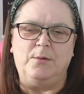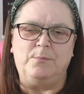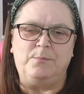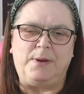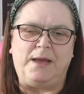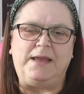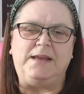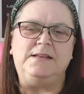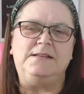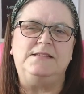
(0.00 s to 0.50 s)

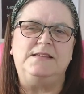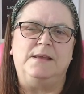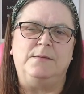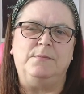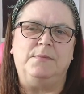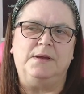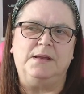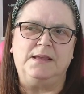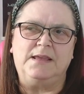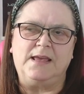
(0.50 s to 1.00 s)
paint
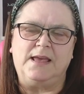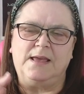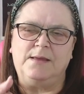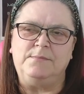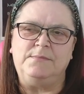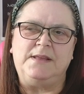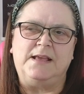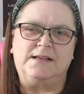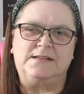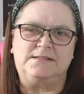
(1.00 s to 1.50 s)
him and get
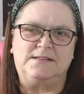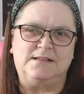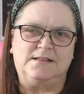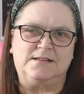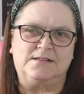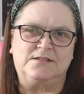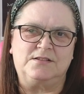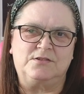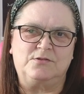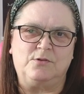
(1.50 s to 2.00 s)
him next to the
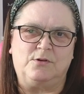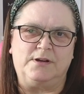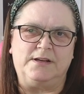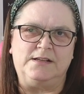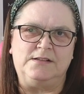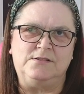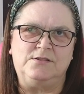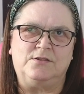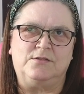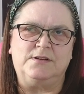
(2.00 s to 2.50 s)

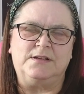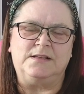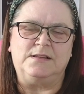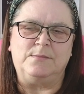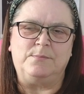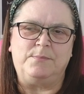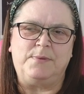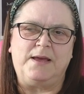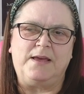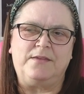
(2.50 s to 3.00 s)
squatting dog in the
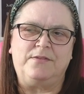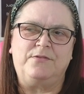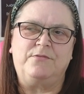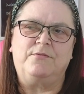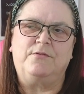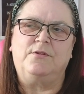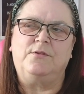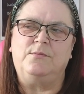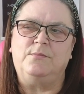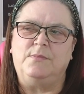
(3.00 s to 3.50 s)

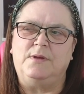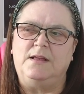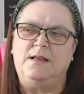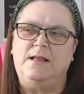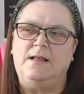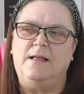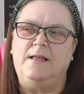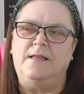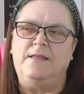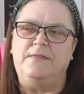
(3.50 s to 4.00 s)
bathroom.
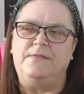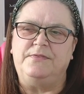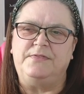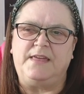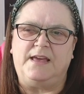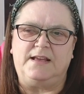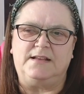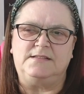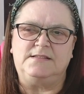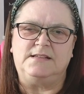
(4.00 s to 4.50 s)

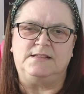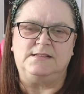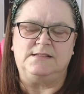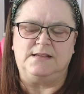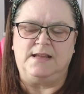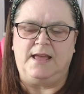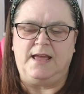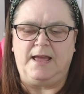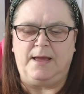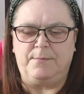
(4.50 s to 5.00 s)
That didn't
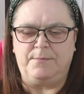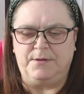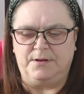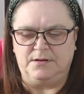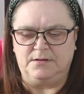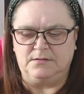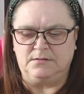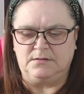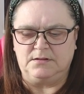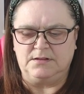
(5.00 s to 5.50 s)

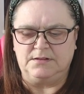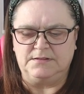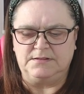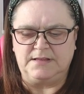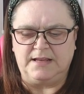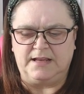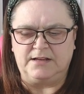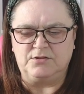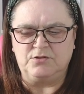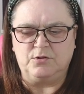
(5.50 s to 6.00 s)
happen because
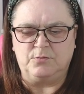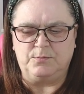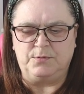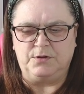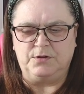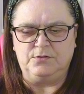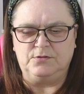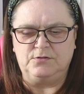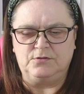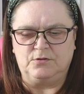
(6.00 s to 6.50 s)
the actual
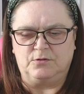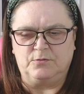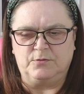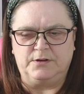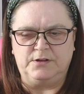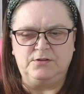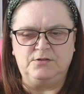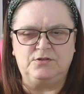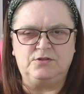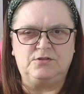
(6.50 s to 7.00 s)
balloon dog,
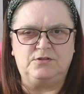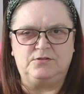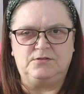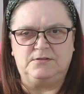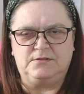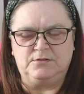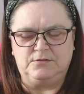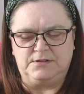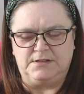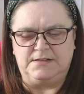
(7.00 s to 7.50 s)
when you
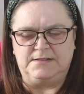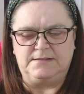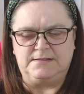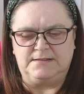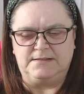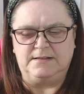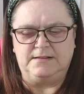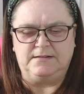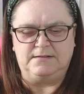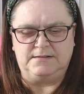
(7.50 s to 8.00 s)
stood it
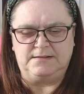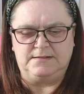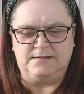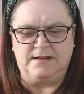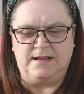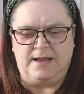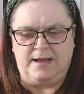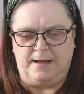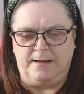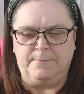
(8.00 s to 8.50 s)

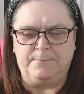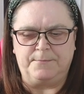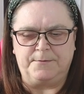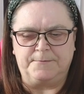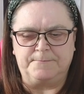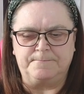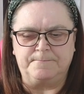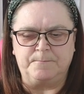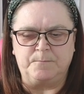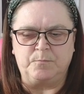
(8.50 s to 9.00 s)
up,
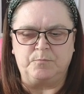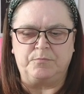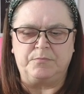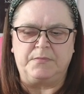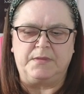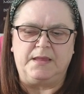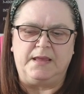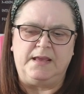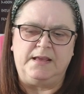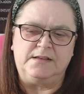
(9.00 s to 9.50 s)

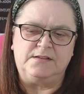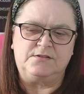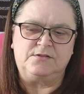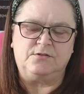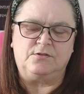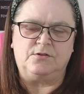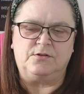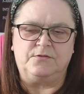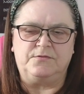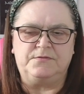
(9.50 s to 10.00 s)
it
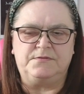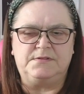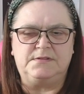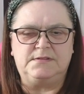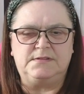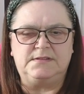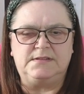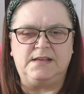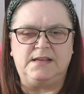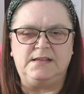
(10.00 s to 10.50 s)
sort of
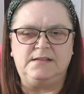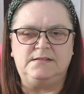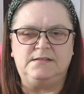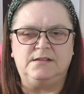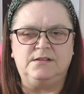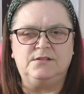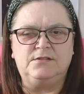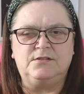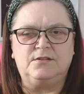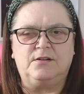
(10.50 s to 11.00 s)

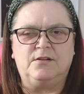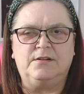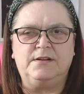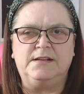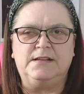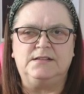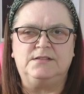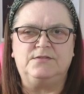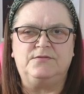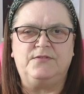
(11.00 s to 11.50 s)
teetered on
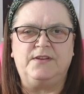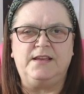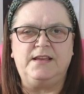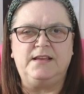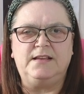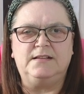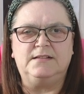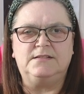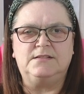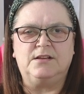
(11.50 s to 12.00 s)
its
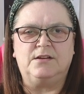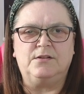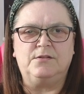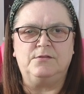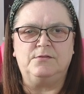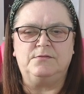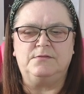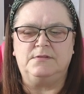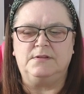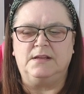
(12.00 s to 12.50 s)
feet,
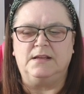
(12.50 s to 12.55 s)
so